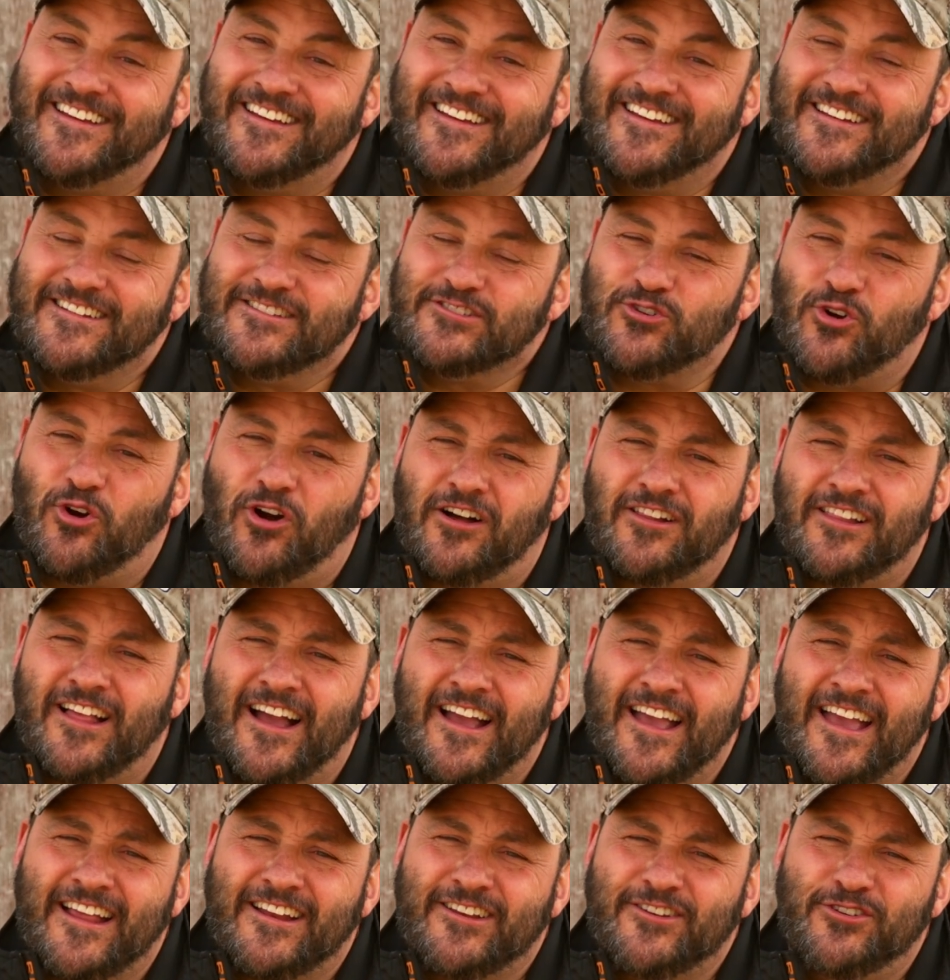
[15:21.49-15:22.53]
So all I
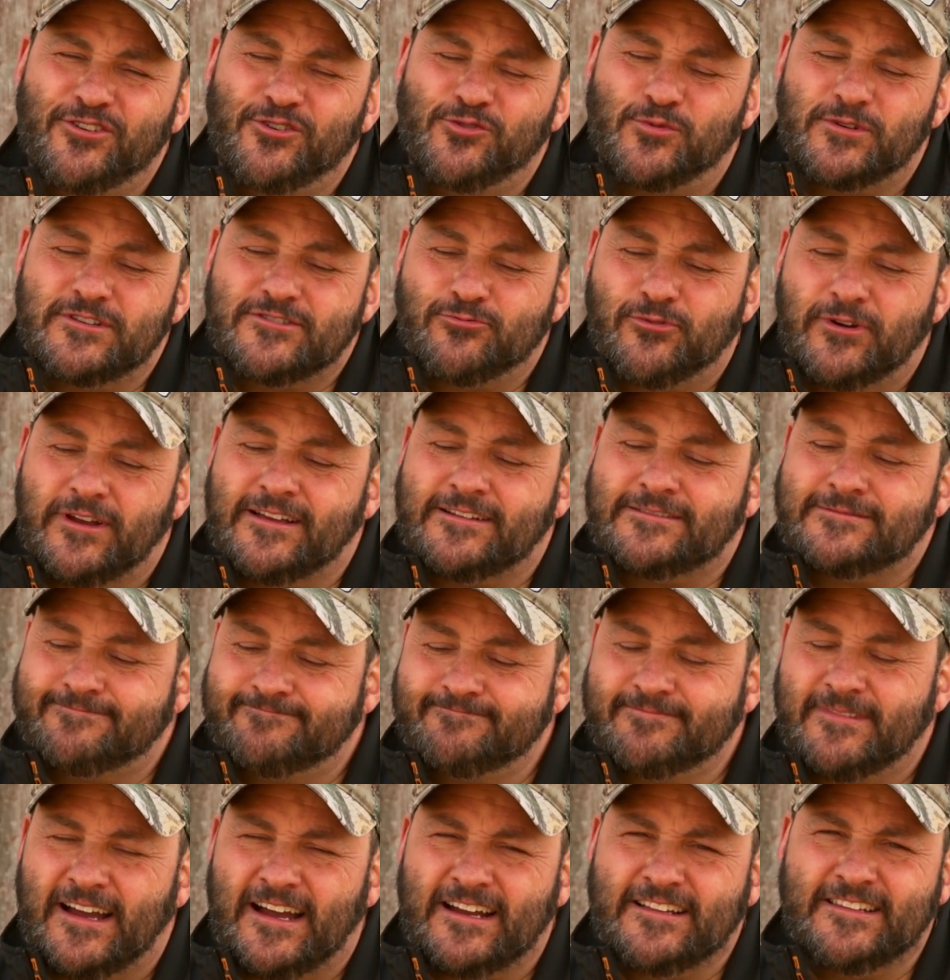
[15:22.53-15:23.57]
had to do was, well,
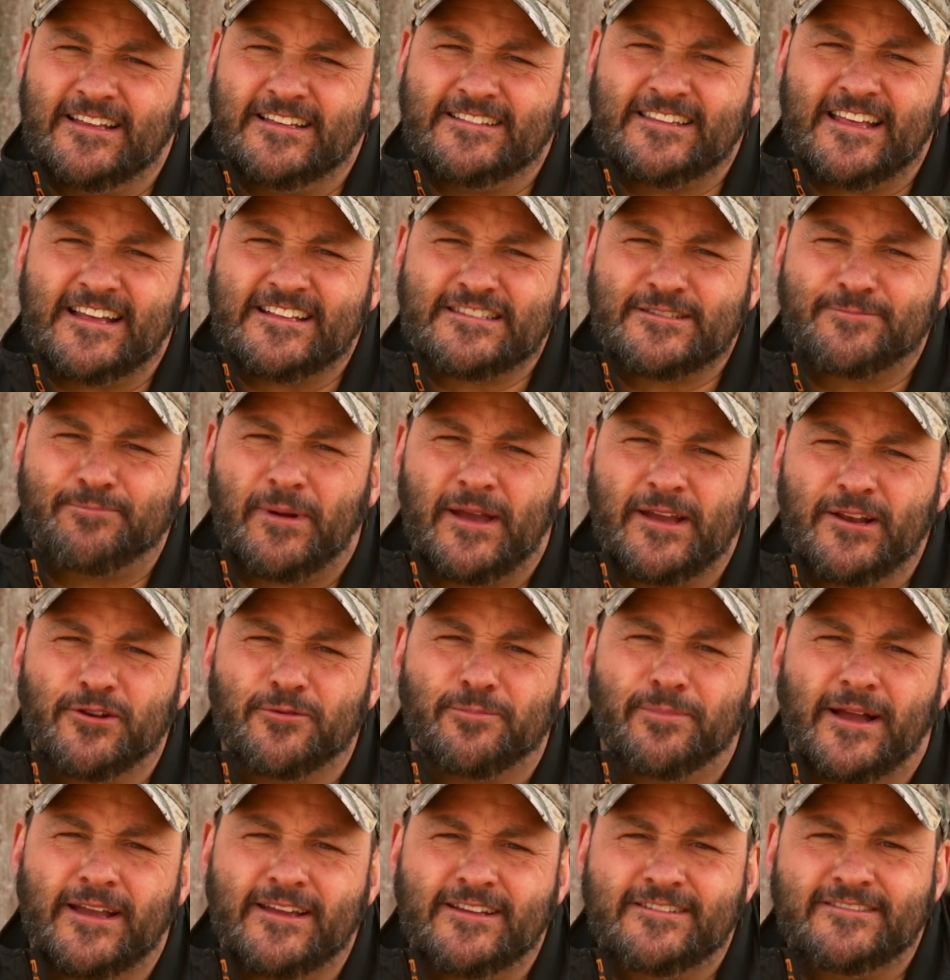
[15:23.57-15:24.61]
I let that spider bite.